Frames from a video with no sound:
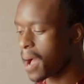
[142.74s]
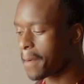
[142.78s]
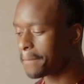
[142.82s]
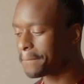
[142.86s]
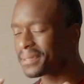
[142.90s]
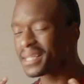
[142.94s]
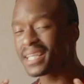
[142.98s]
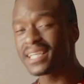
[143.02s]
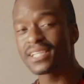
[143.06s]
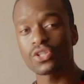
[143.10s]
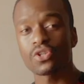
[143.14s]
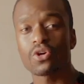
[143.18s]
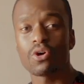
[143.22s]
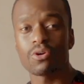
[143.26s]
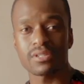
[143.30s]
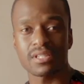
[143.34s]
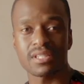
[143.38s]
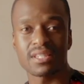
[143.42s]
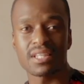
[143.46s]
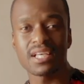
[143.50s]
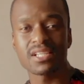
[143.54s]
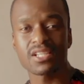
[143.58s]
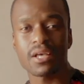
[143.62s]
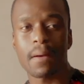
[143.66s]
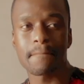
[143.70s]
Please
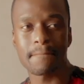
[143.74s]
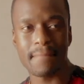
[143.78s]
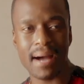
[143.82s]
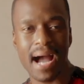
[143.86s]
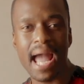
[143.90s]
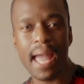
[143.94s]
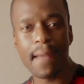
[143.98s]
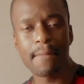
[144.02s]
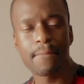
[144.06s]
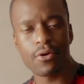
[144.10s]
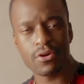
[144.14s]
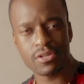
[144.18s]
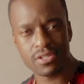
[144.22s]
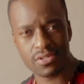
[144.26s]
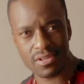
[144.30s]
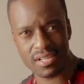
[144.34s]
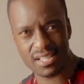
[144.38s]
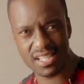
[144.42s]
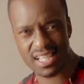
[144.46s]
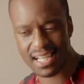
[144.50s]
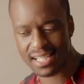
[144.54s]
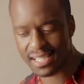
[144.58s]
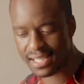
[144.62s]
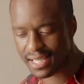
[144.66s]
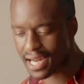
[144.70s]
note, these are my personal
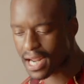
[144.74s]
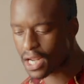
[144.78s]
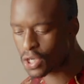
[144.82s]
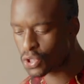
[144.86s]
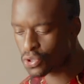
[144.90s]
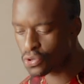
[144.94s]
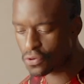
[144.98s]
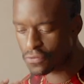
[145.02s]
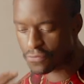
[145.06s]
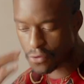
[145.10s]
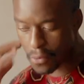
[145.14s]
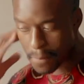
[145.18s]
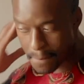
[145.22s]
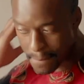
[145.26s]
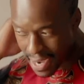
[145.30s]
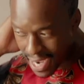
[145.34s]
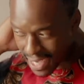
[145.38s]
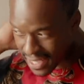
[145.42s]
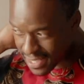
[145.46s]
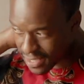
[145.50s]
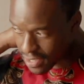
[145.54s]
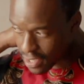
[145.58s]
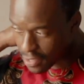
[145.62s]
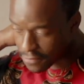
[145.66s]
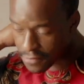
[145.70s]
settings that I do for
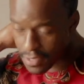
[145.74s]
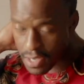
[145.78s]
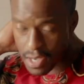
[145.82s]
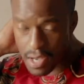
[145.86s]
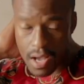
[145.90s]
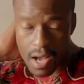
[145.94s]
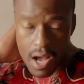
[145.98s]
my stuff.